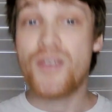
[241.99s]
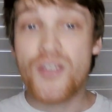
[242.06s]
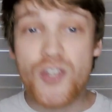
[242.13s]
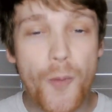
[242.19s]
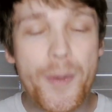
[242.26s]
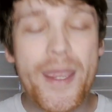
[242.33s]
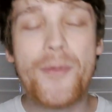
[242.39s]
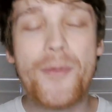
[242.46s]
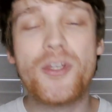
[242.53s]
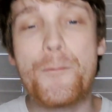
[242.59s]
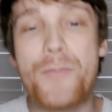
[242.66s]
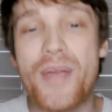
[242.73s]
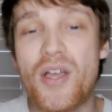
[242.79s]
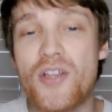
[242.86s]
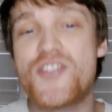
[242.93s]
You'll be able
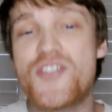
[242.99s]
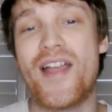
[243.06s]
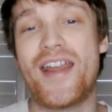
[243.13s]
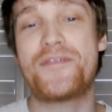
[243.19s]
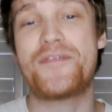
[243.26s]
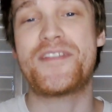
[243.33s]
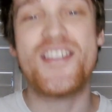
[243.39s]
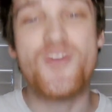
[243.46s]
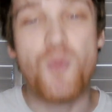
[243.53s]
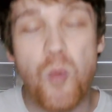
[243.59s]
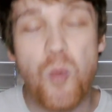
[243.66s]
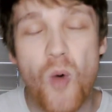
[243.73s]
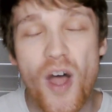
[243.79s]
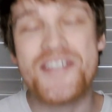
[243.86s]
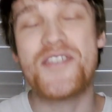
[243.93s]
to build your NFTs
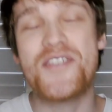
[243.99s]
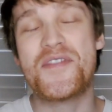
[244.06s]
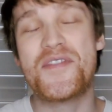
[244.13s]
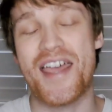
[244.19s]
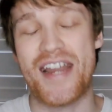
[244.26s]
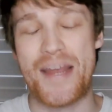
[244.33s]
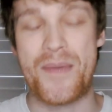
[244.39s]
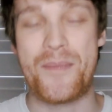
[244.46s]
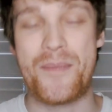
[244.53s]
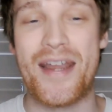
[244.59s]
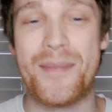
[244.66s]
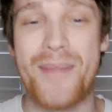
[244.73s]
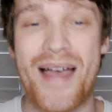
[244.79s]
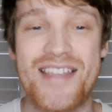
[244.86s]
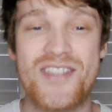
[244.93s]
once you've set up a
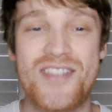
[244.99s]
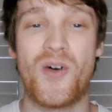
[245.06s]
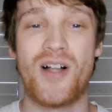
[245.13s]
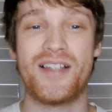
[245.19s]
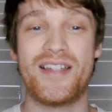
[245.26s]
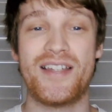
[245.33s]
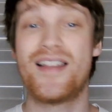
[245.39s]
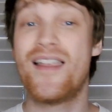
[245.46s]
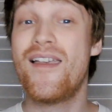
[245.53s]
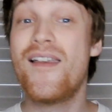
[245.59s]
MetaMask wallet.